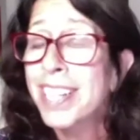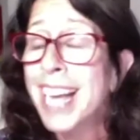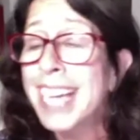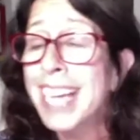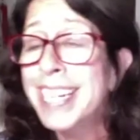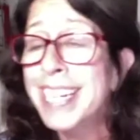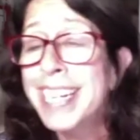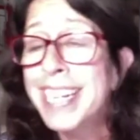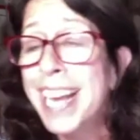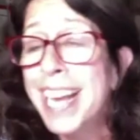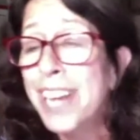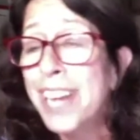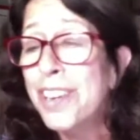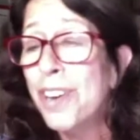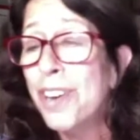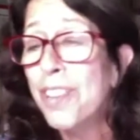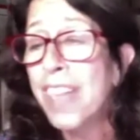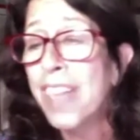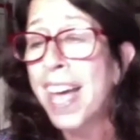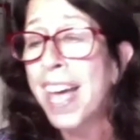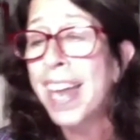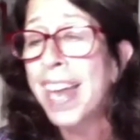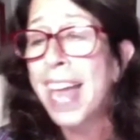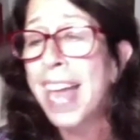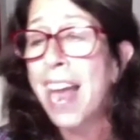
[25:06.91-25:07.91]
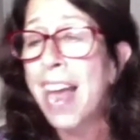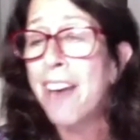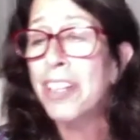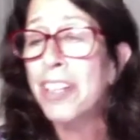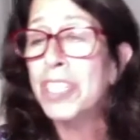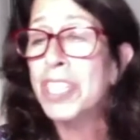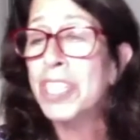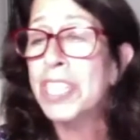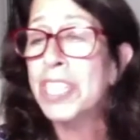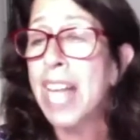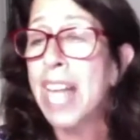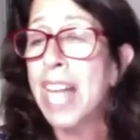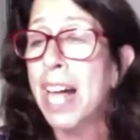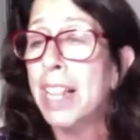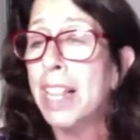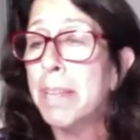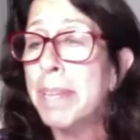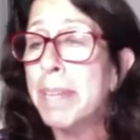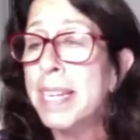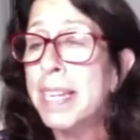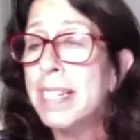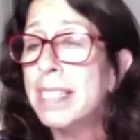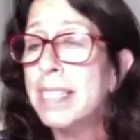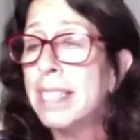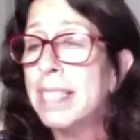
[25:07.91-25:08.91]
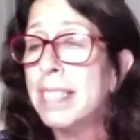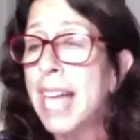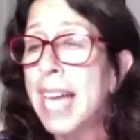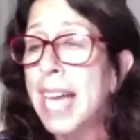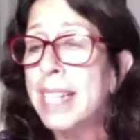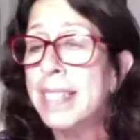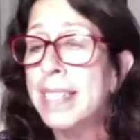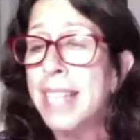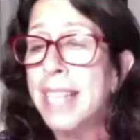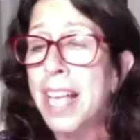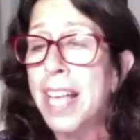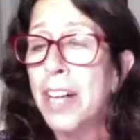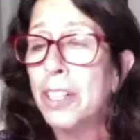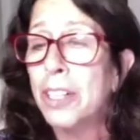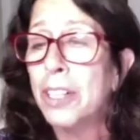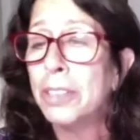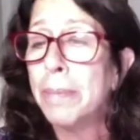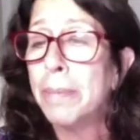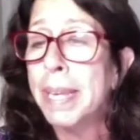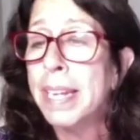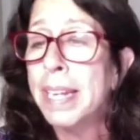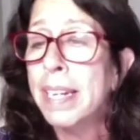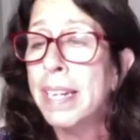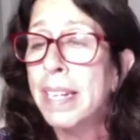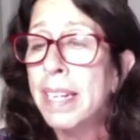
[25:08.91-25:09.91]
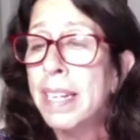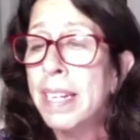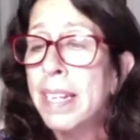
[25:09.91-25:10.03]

I did not know that. Harold Solomon, Gladys Heldman. Yeah.